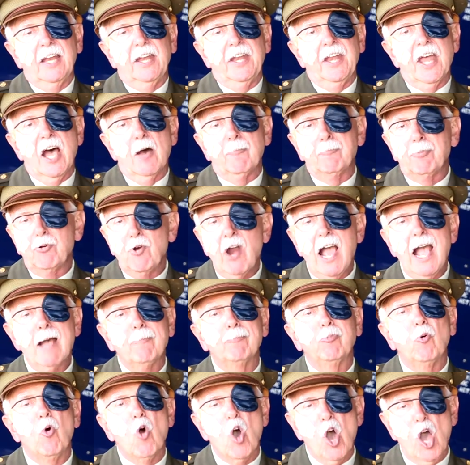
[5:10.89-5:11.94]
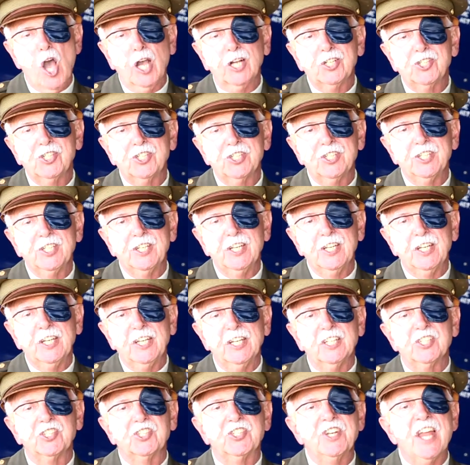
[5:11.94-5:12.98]
Now, prop wash
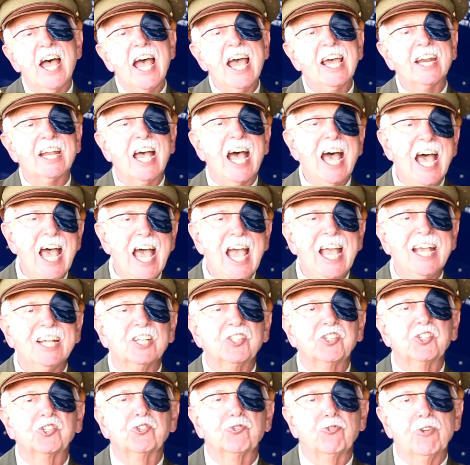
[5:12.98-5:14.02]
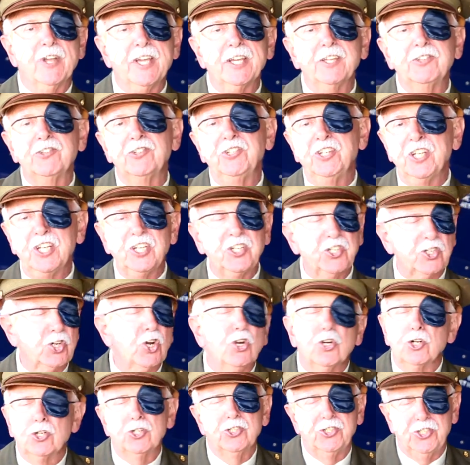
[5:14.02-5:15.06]
is not a high-strength
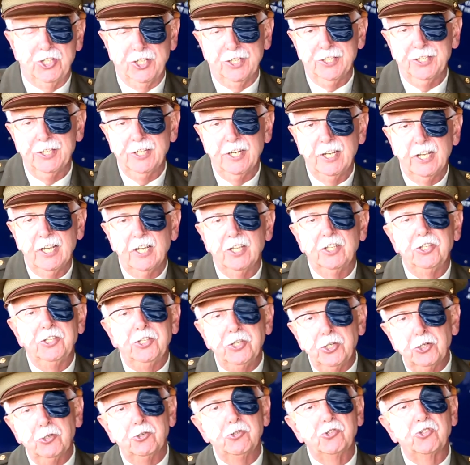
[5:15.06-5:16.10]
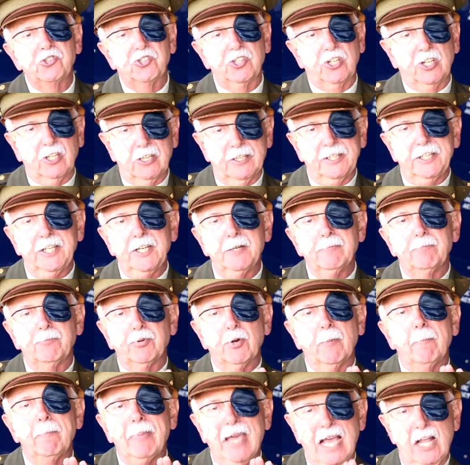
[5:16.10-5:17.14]
detergent used to clean
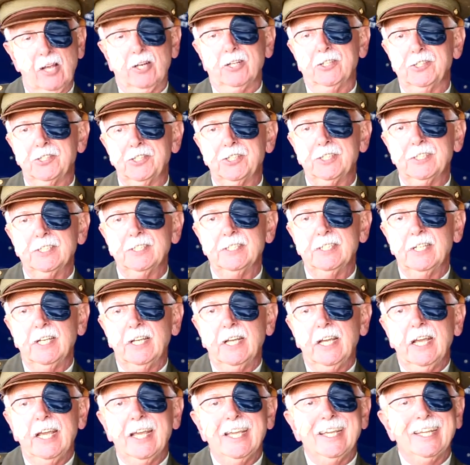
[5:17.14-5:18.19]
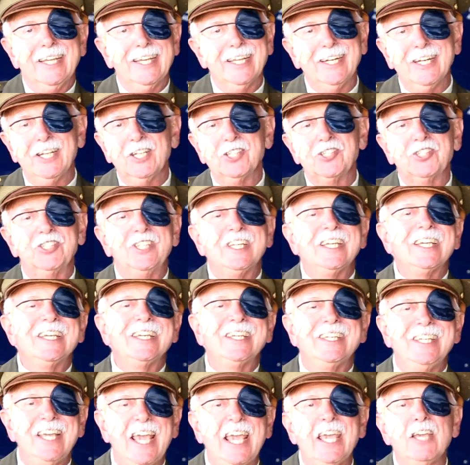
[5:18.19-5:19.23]
propellers. It is the
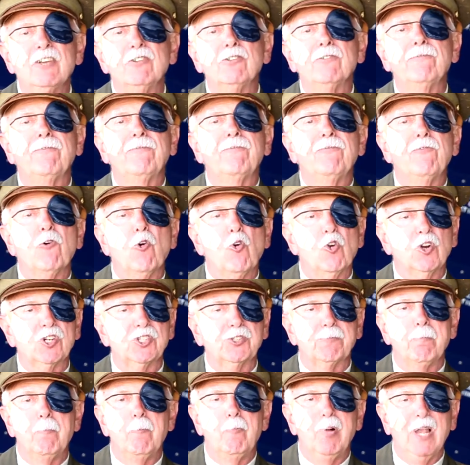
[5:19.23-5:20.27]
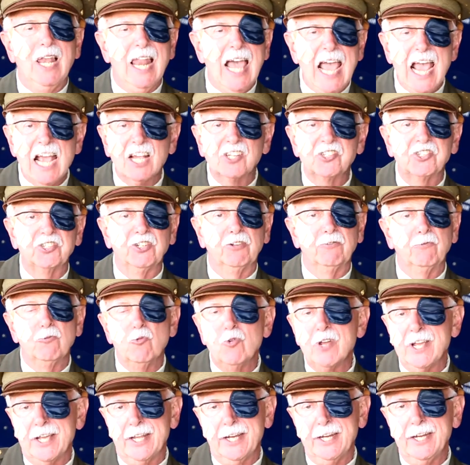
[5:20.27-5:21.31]
gale force blast of
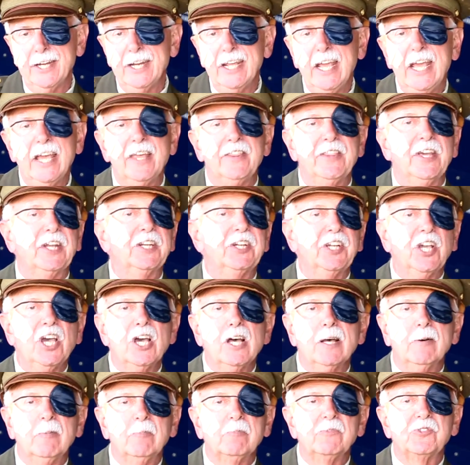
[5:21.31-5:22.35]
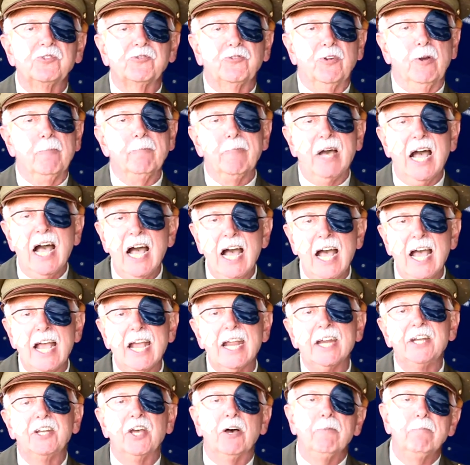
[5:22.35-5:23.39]
wind that comes from
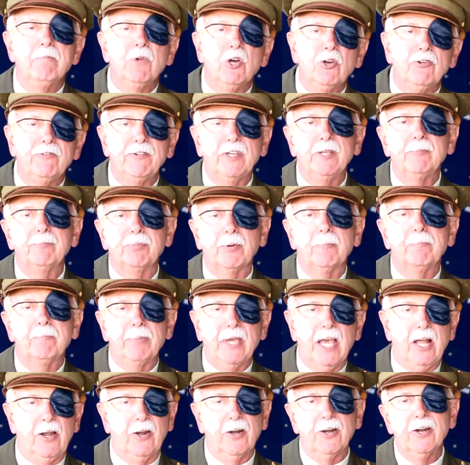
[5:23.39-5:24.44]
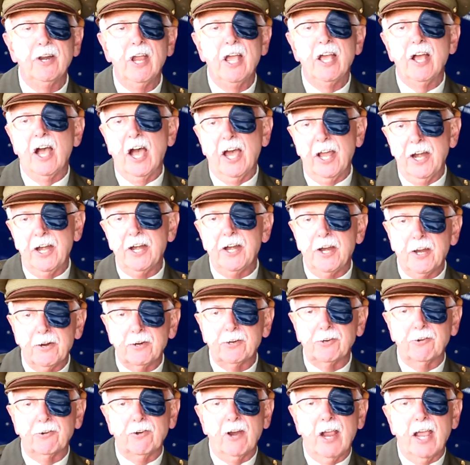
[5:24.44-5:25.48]
behind a moving propeller on an
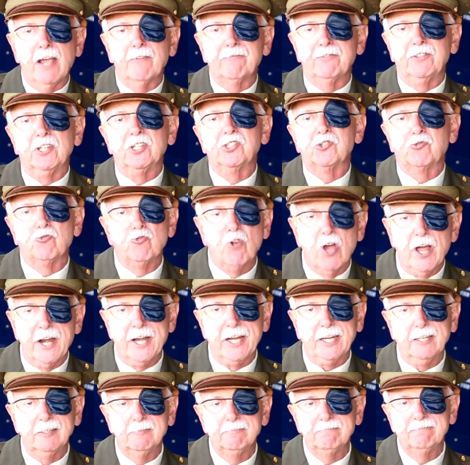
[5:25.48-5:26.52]
aircraft that's running.